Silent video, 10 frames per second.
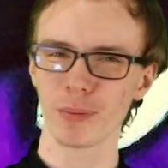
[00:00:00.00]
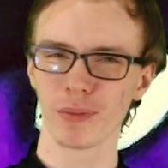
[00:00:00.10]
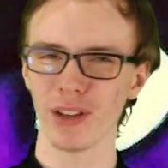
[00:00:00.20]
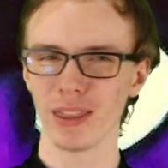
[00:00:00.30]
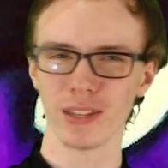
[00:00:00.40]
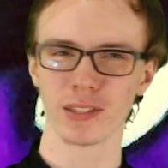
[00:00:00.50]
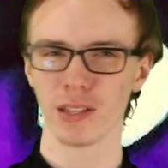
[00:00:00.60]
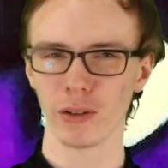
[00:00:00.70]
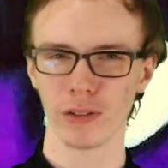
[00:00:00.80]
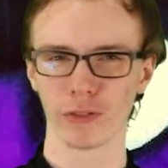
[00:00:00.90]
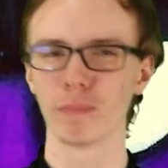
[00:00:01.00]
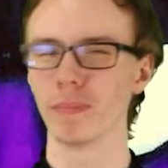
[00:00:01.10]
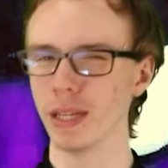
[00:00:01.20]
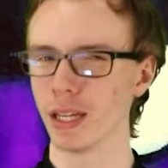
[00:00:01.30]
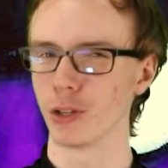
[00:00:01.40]
to prevent this theory
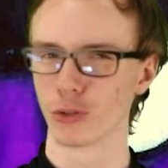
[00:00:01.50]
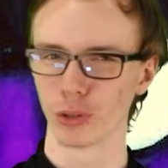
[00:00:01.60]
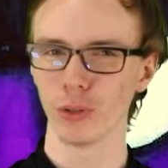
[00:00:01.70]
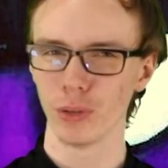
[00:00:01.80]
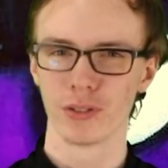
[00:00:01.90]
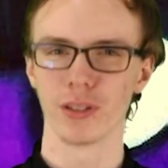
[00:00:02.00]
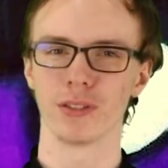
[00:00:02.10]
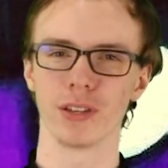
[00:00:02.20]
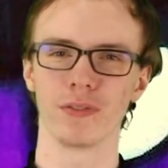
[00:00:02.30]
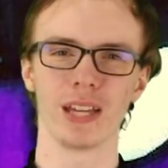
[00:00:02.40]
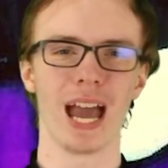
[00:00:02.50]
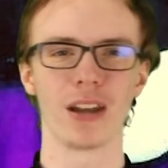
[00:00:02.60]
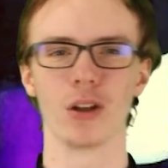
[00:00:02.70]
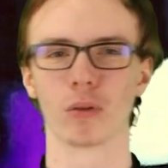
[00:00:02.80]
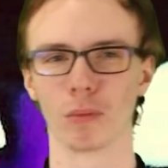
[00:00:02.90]
from being true, since if he
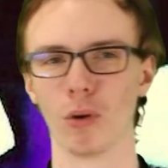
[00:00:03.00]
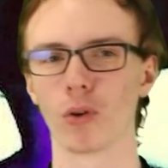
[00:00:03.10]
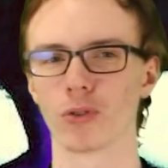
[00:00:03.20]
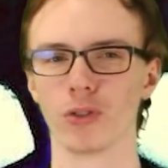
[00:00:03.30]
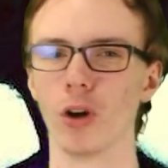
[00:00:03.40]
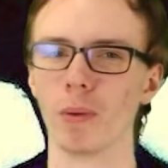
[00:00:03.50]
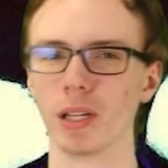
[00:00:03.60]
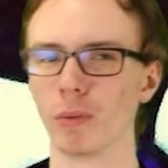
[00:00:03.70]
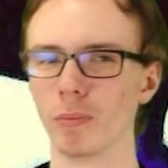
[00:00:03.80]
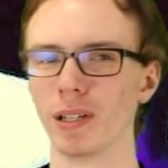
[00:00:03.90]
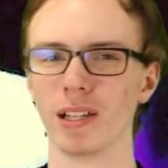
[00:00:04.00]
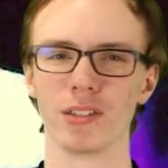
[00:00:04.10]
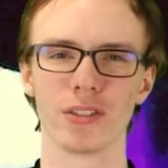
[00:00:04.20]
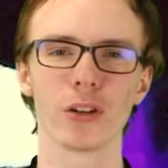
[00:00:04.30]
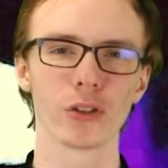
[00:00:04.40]
had no remorse, nobody would be
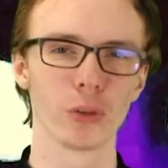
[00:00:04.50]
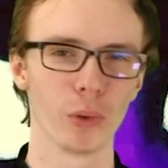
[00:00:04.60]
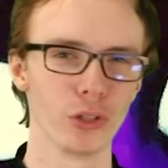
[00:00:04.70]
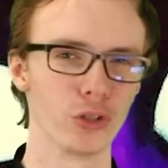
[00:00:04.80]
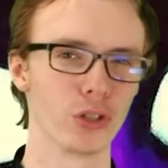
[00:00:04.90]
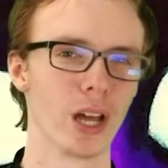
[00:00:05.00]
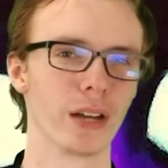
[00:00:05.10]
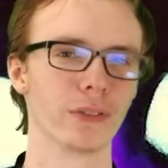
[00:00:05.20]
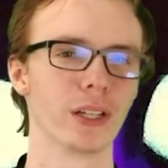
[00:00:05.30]
considered the one you should not have